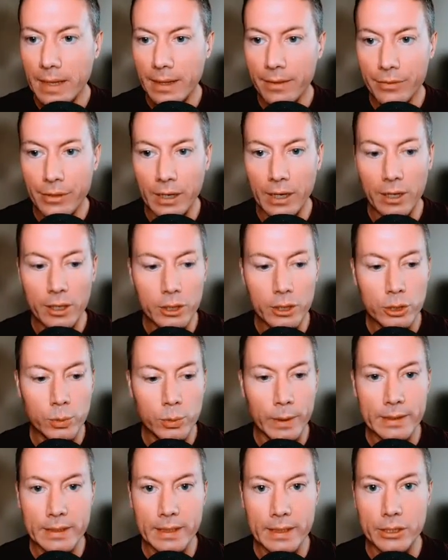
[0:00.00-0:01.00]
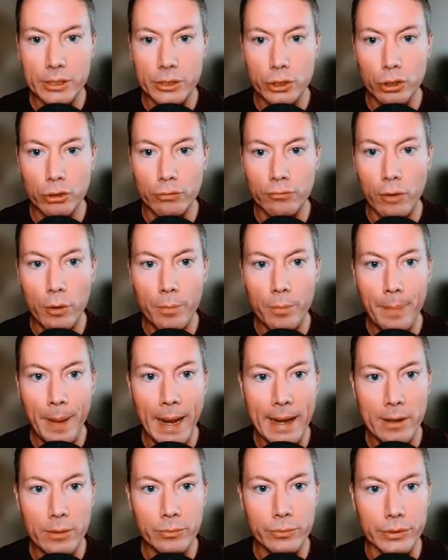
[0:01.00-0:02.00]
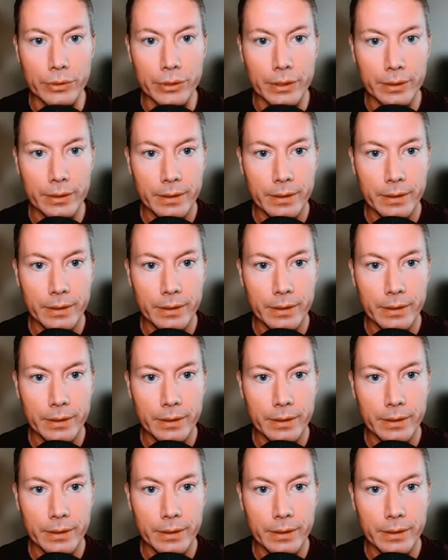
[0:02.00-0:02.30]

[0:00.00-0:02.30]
The last one is this, Euro Pound.